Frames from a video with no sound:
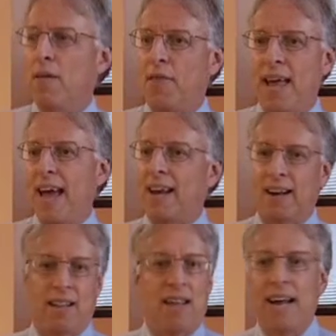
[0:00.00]
they had
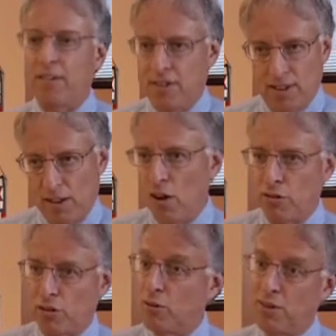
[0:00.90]
a class in law
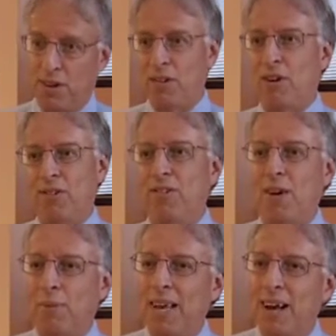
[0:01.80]
school that
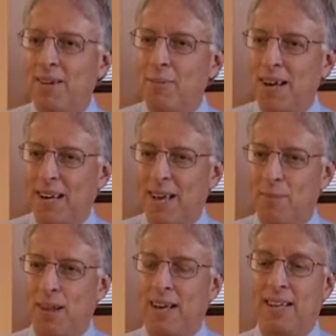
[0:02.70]
taught me how to do
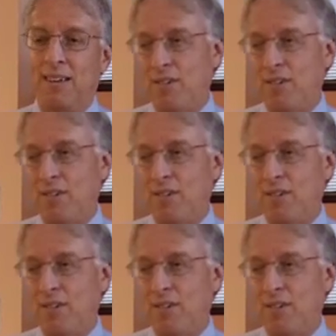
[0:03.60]
Medicaid planning.